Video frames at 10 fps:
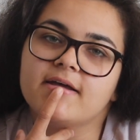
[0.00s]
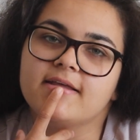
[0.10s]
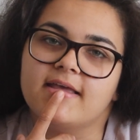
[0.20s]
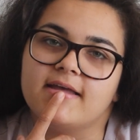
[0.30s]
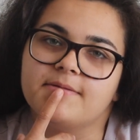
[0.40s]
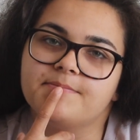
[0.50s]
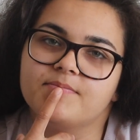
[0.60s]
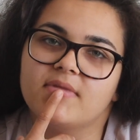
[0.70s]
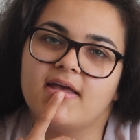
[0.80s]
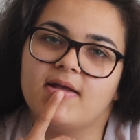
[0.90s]
yeah.
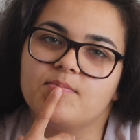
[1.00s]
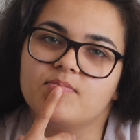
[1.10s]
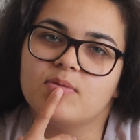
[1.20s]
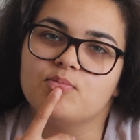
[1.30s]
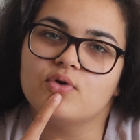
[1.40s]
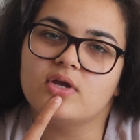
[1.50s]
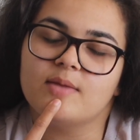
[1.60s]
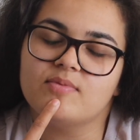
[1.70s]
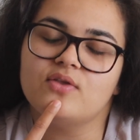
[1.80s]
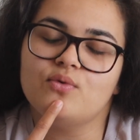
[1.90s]

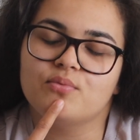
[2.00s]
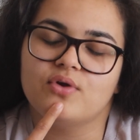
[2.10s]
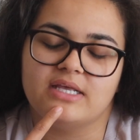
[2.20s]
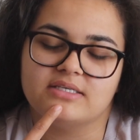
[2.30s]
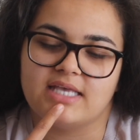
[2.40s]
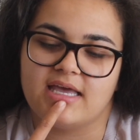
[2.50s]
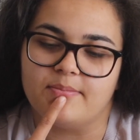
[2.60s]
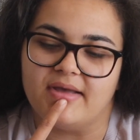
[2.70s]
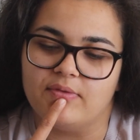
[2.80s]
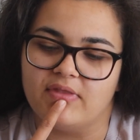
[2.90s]
I'm still pretty sad
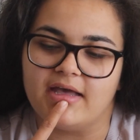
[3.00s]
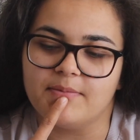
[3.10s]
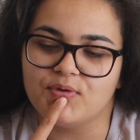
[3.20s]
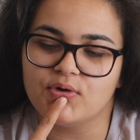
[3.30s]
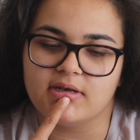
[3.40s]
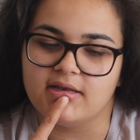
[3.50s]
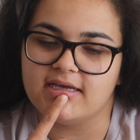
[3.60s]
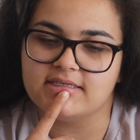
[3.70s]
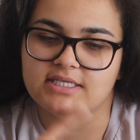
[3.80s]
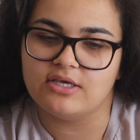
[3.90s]
about that, I'm not gonna
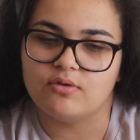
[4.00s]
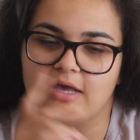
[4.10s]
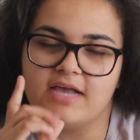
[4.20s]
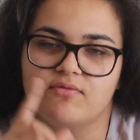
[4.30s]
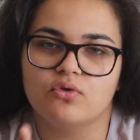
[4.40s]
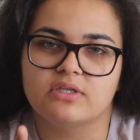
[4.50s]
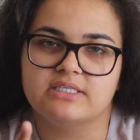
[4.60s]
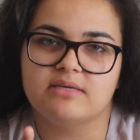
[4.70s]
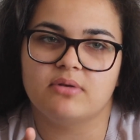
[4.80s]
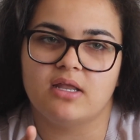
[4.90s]
lie to you. I have got the
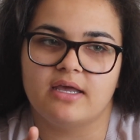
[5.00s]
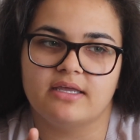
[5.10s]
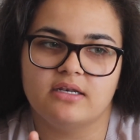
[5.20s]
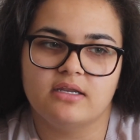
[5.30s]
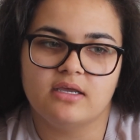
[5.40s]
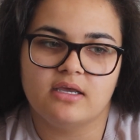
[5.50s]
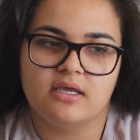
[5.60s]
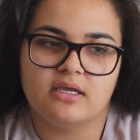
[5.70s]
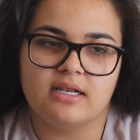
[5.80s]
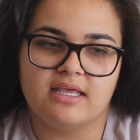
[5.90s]
zip line
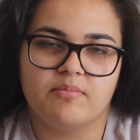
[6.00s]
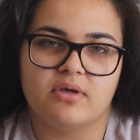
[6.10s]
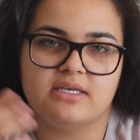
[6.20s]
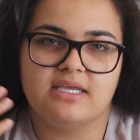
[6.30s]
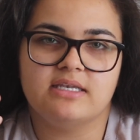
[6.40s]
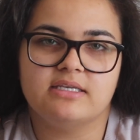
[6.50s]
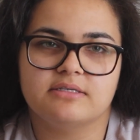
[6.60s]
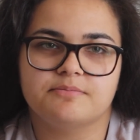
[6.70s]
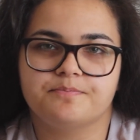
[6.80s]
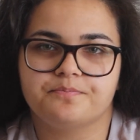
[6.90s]
clip. I did
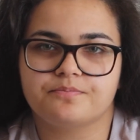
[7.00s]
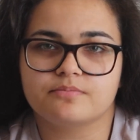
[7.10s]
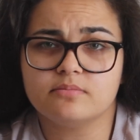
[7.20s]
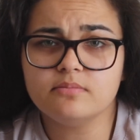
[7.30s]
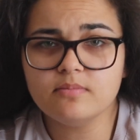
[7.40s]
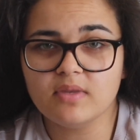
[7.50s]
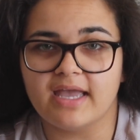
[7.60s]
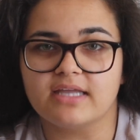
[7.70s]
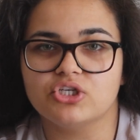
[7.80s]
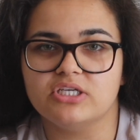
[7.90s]

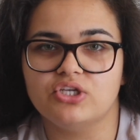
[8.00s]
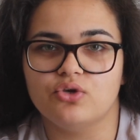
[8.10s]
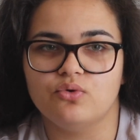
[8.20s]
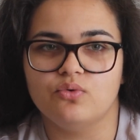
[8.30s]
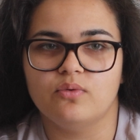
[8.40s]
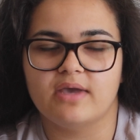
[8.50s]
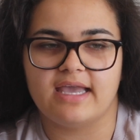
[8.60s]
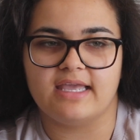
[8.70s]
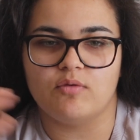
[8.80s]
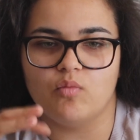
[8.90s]
actually do
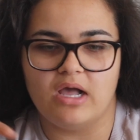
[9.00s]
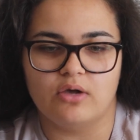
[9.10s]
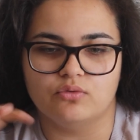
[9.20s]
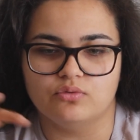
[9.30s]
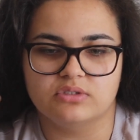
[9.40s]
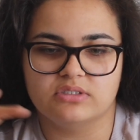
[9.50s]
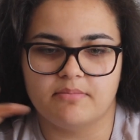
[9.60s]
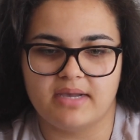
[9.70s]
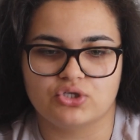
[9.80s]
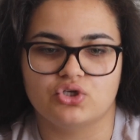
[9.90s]
a Wales
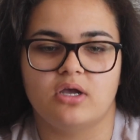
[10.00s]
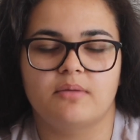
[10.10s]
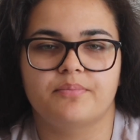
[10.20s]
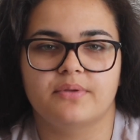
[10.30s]
mashup